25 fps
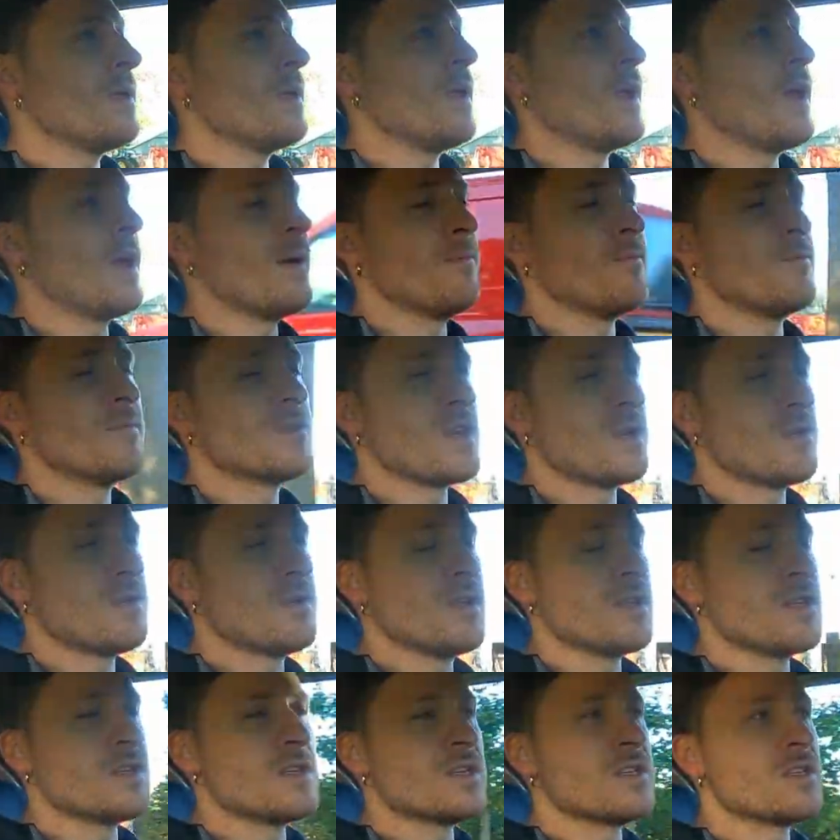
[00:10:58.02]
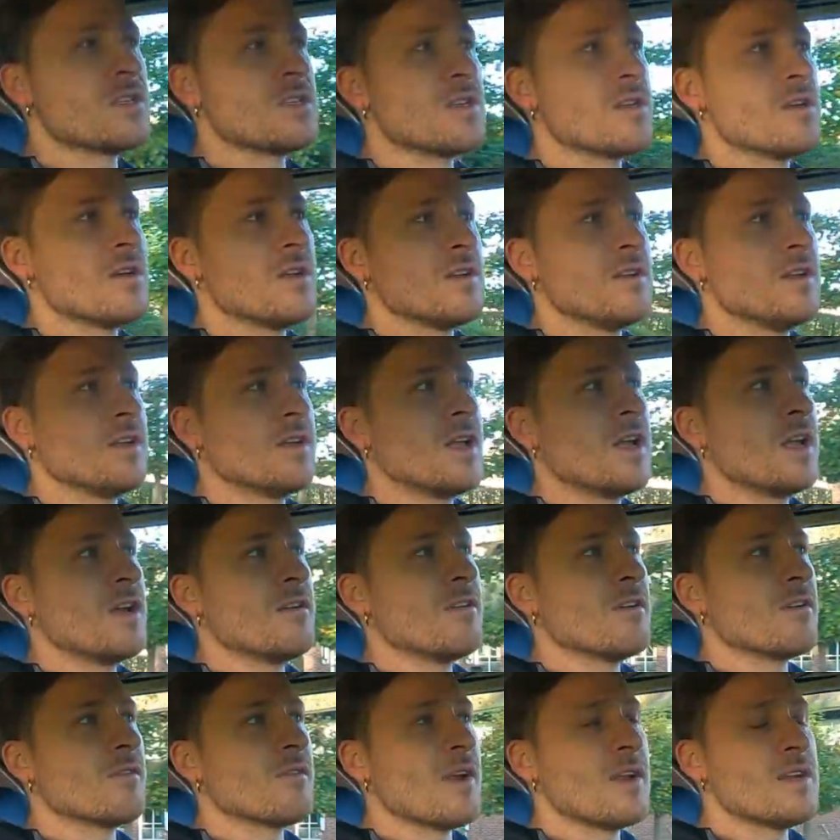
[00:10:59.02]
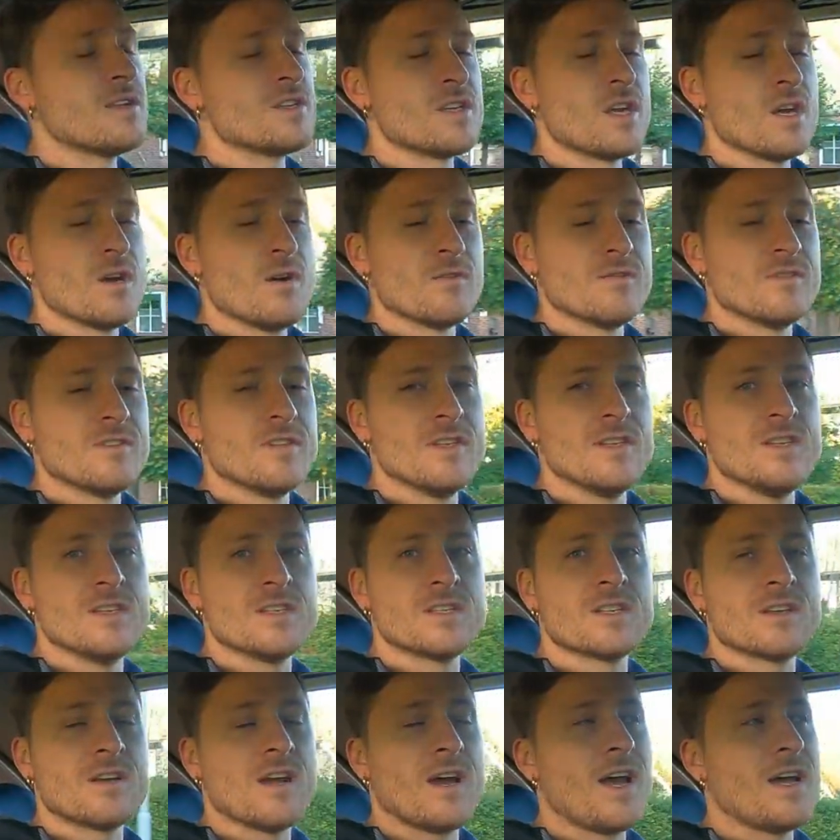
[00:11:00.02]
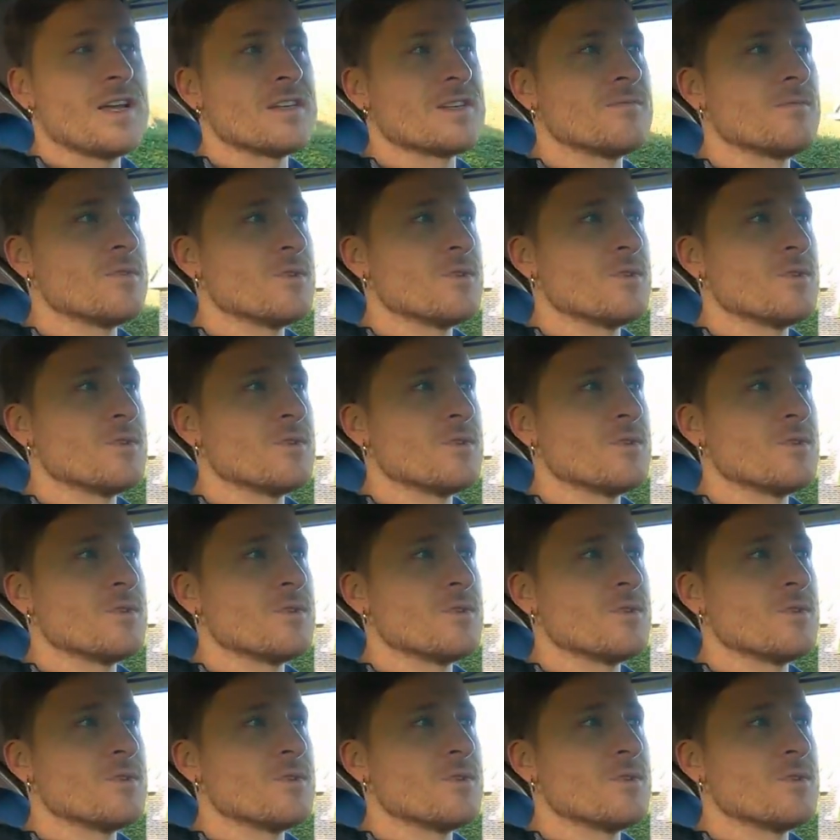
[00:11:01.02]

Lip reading: Yeah, so this is the gearing ratio of these cars